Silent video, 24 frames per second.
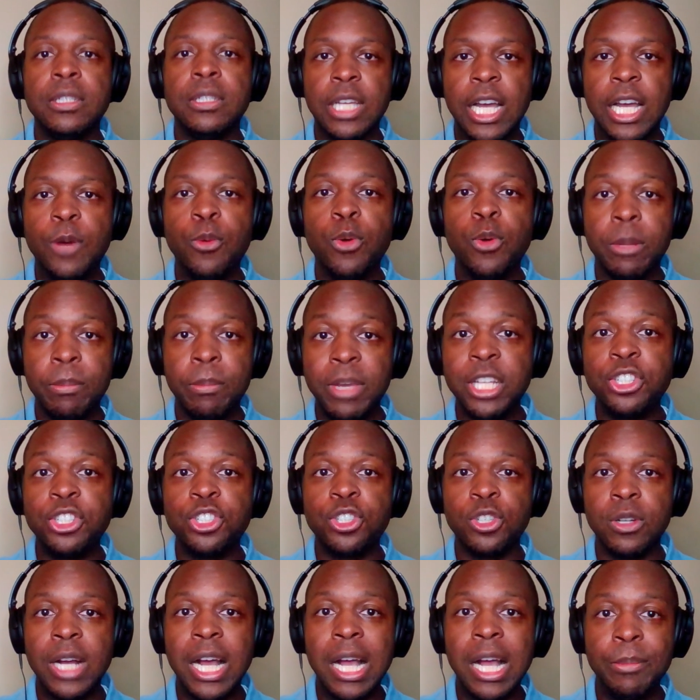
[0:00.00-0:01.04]
I want to make
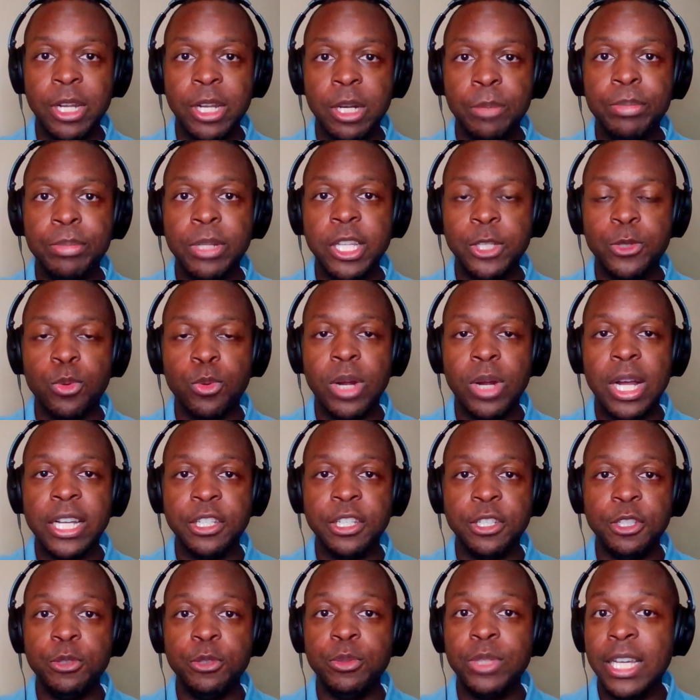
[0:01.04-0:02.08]
sure I'm at a place where I
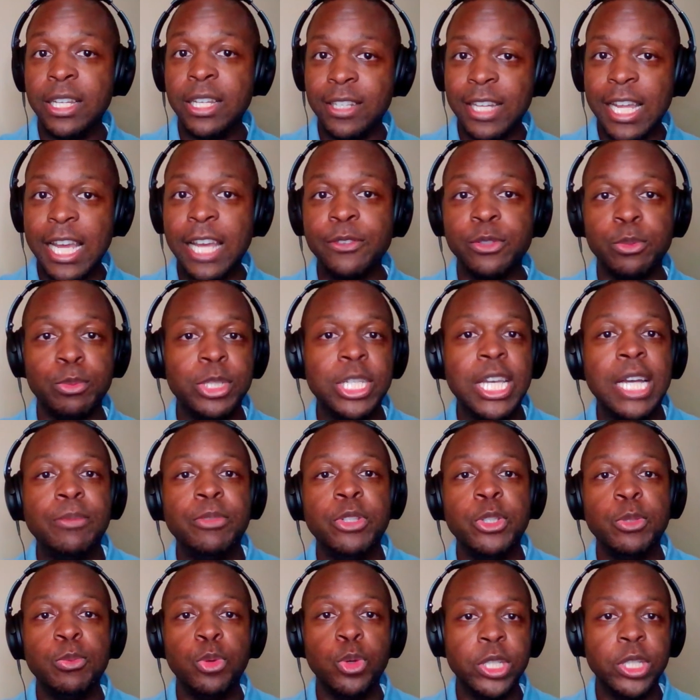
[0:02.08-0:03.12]
can do that. I have some time
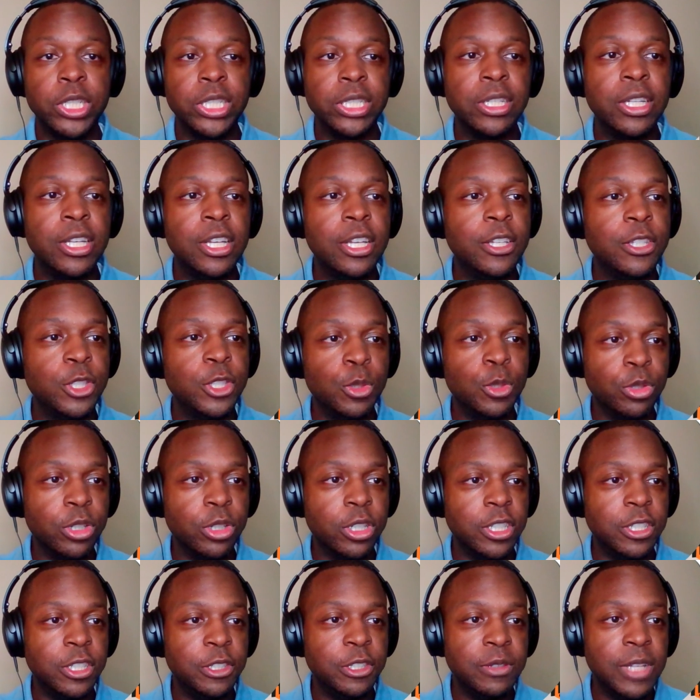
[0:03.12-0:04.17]
this morning, so we're
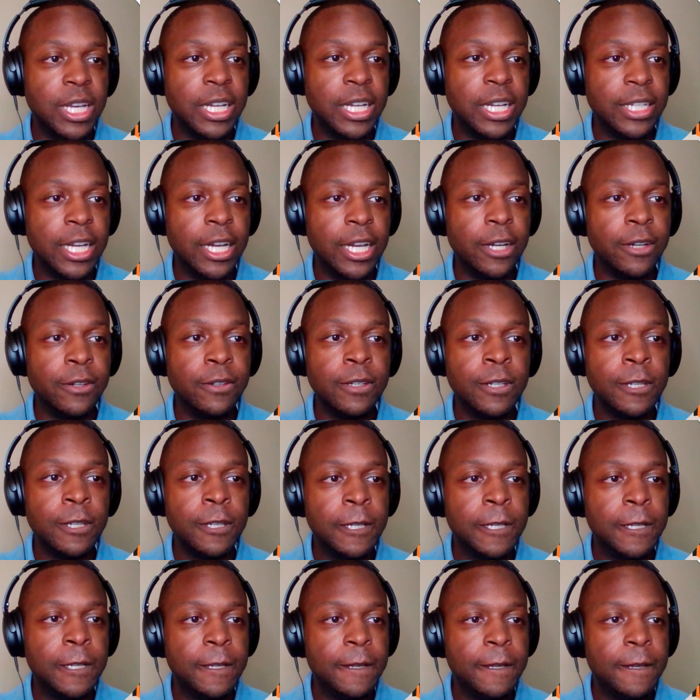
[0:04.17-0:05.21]
going to do that now.
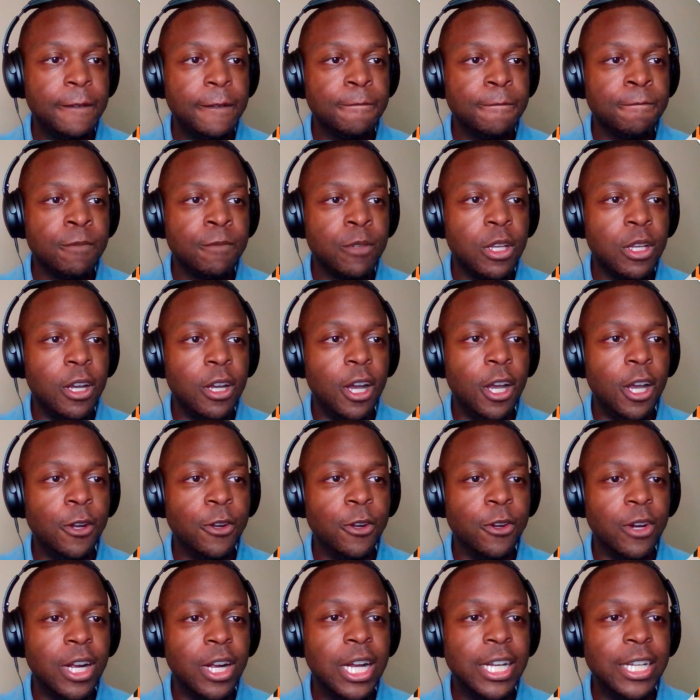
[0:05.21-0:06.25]
All
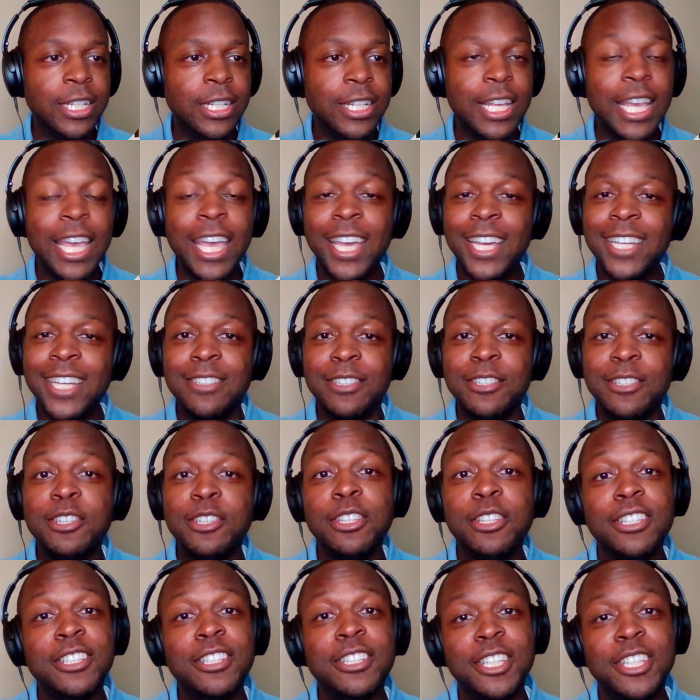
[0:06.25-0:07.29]
right. And uh,
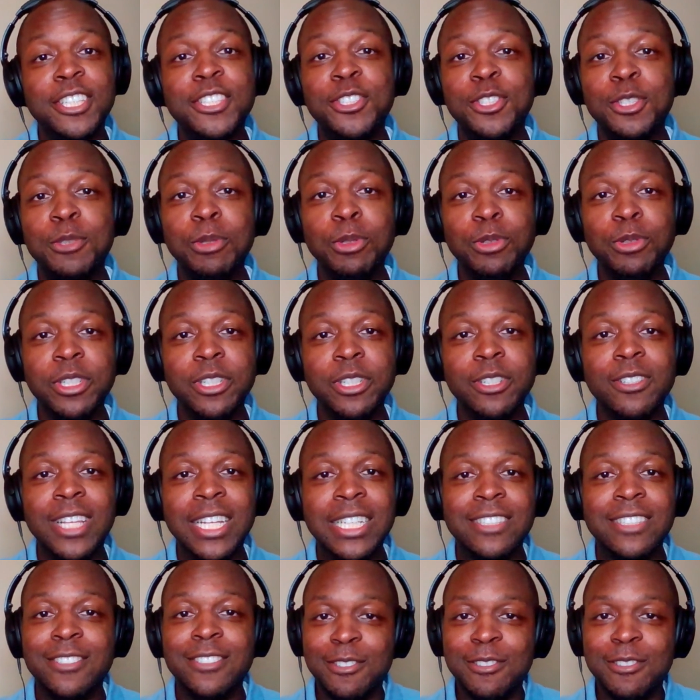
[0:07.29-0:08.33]
let's just be real.
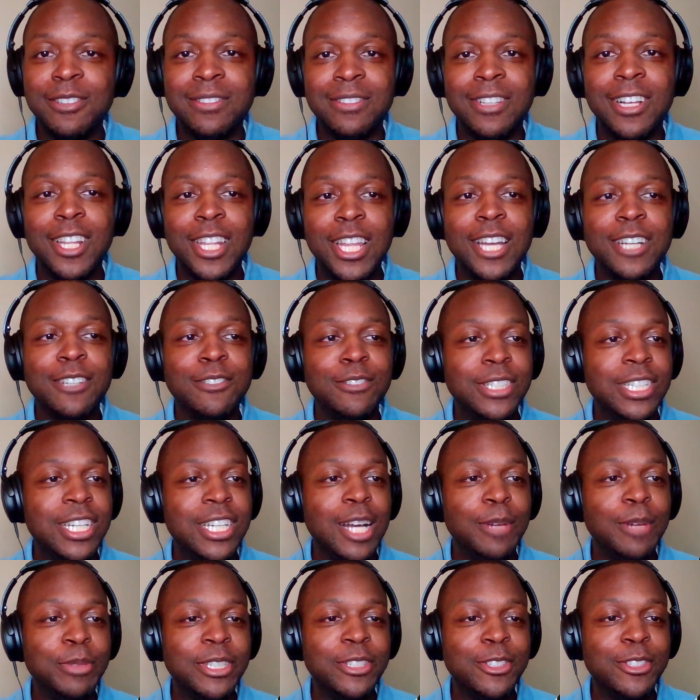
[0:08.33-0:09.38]
Like a lot of the
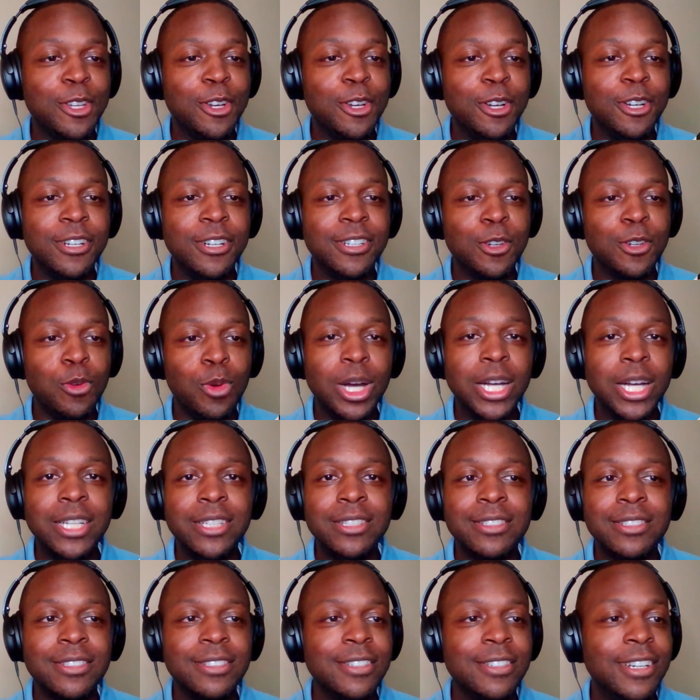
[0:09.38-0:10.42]
comments are
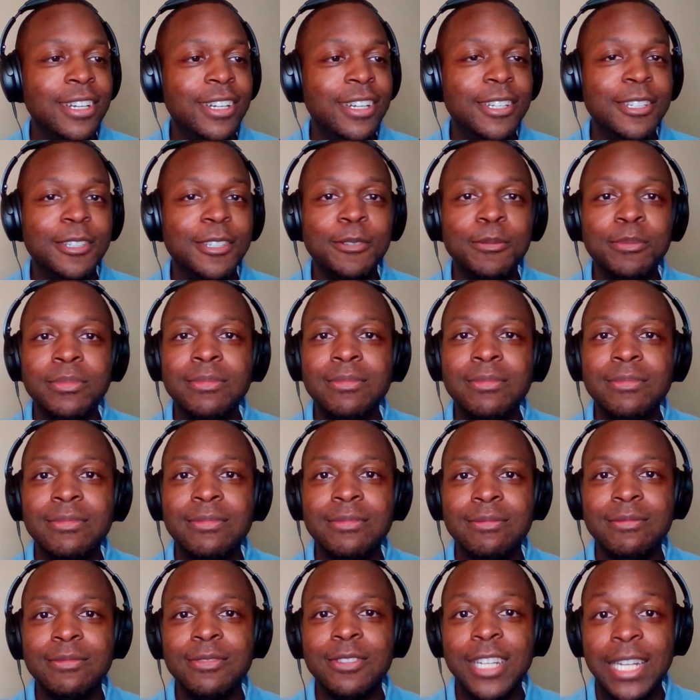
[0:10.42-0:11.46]
quite um
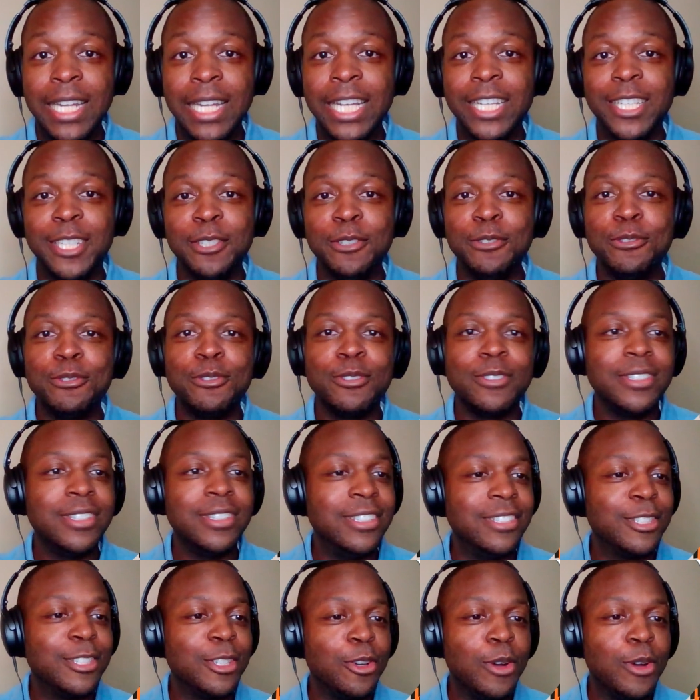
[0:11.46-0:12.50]
negative.
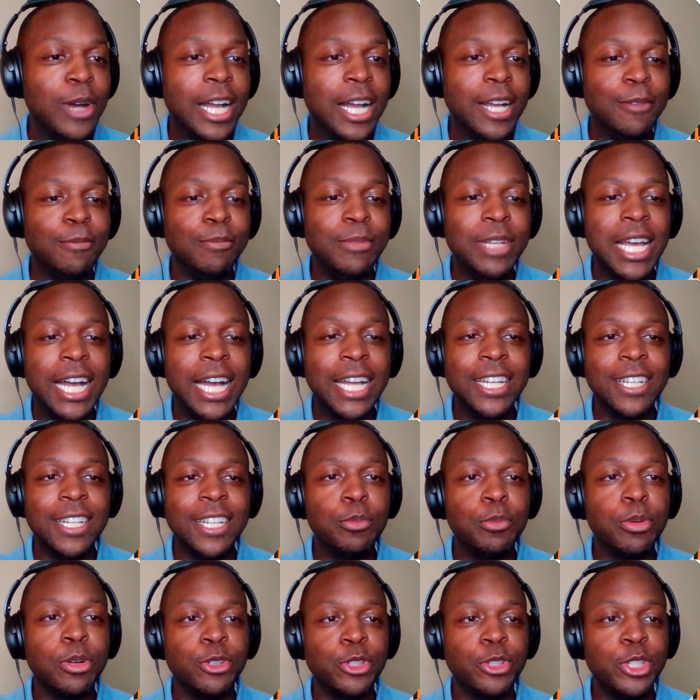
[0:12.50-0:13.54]
And so I'm not
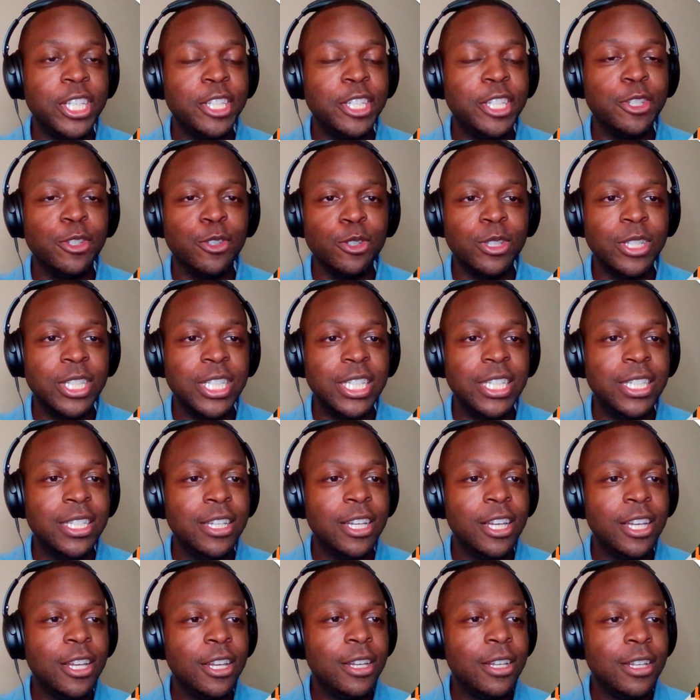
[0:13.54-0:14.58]
particularly
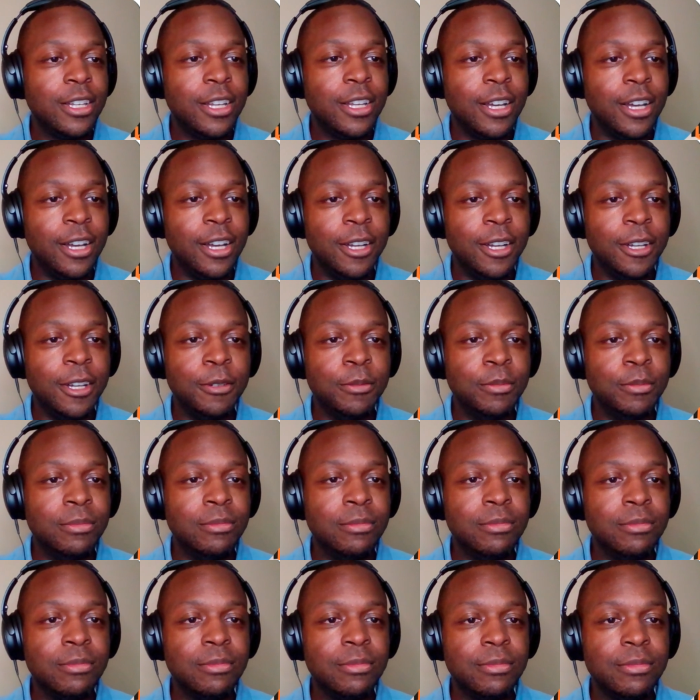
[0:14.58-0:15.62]

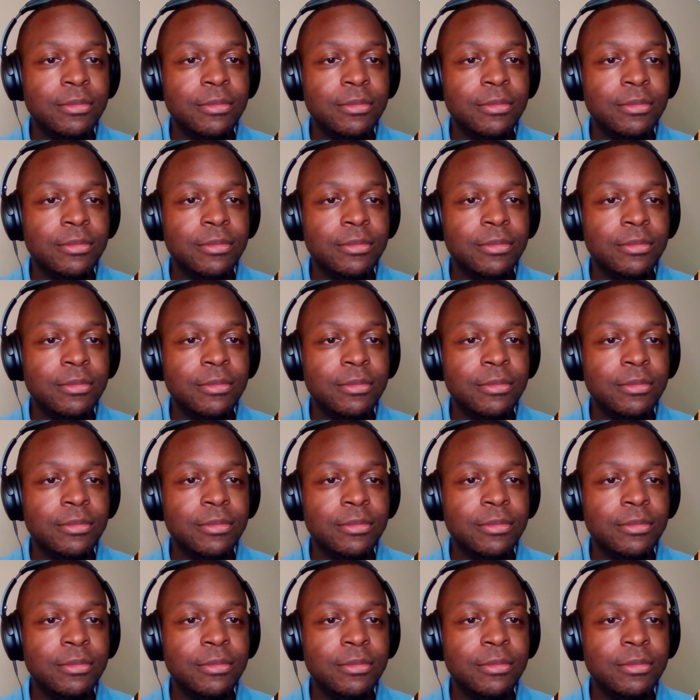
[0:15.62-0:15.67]
um